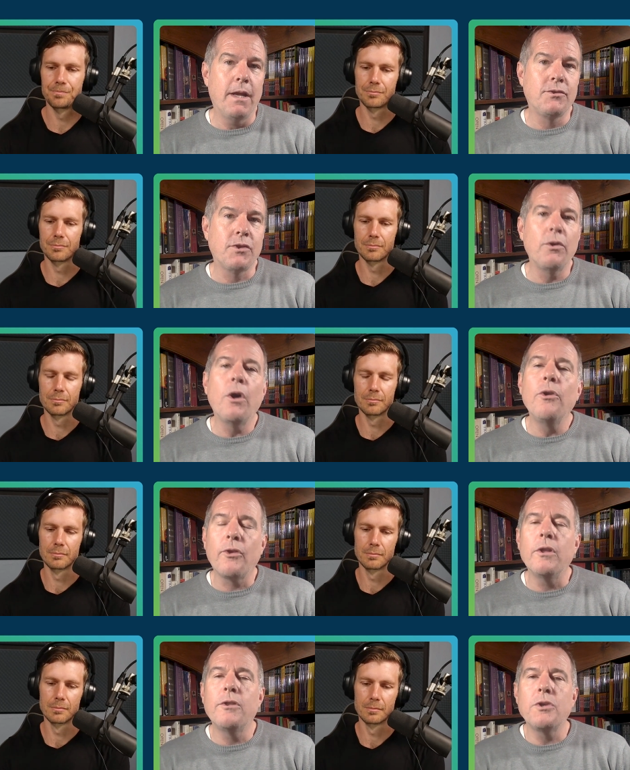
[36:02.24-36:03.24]
Speaker 1: And so those are
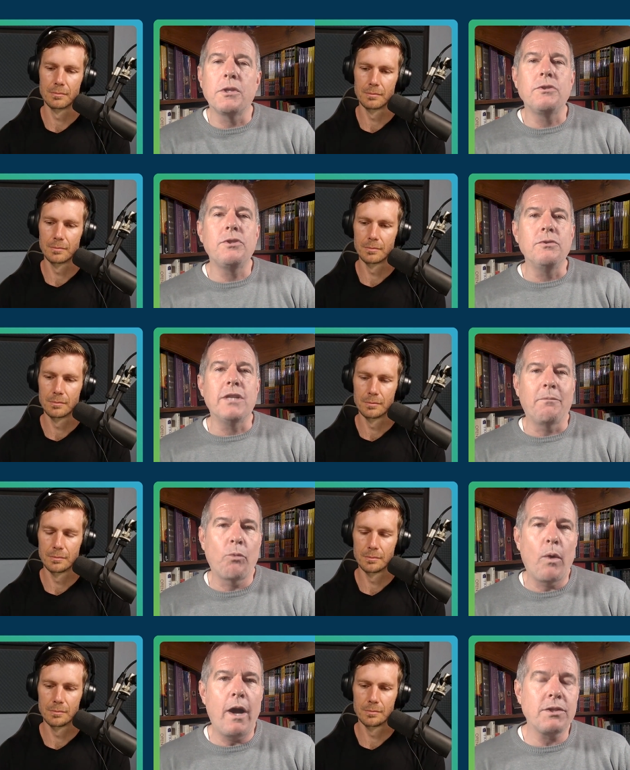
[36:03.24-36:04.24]
those are the two tips.
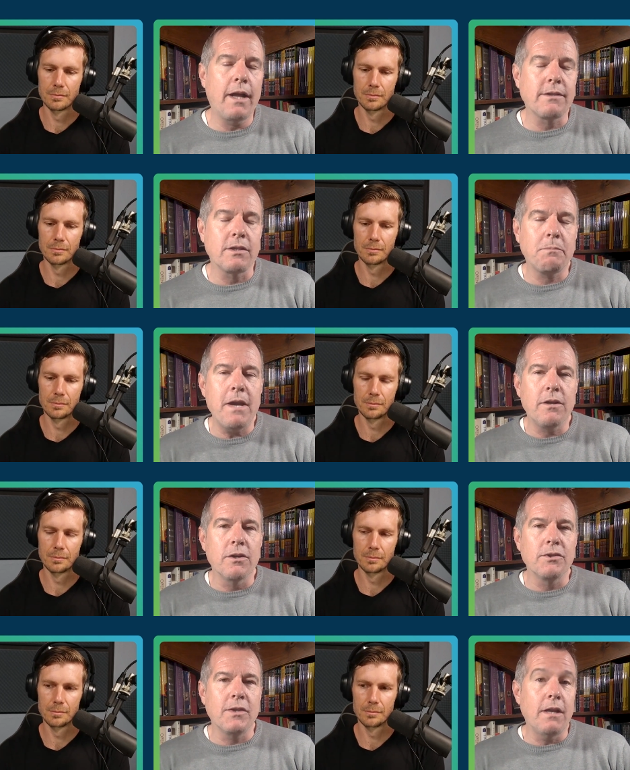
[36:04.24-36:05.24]
Watch lots of
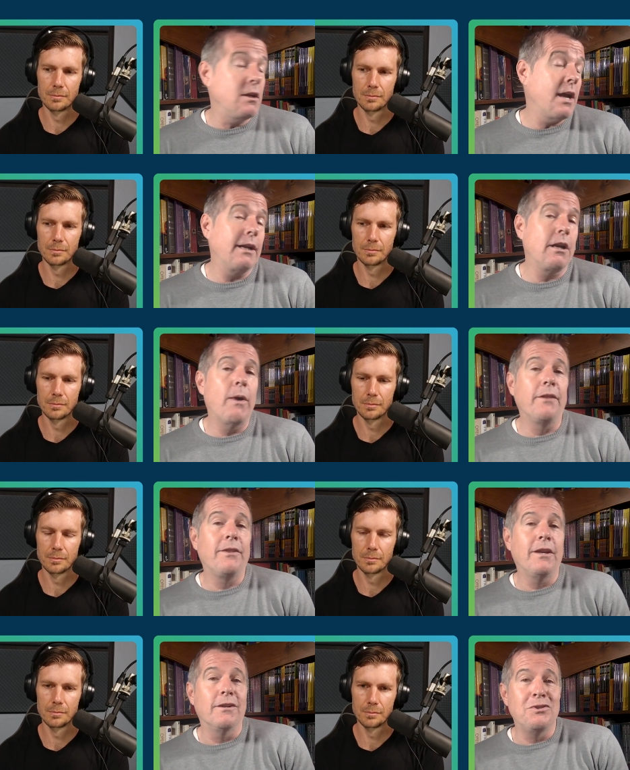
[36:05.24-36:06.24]
speakers, and then you got to go out
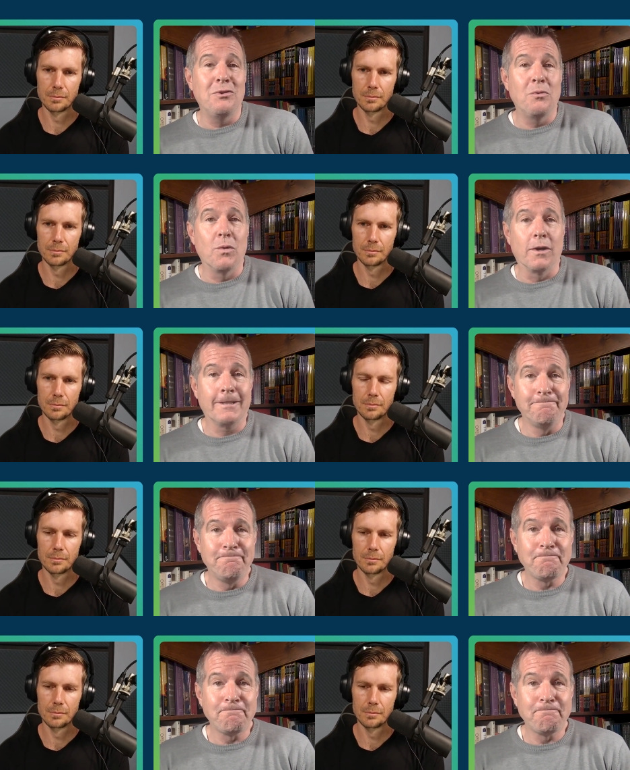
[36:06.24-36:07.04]
there and do the work.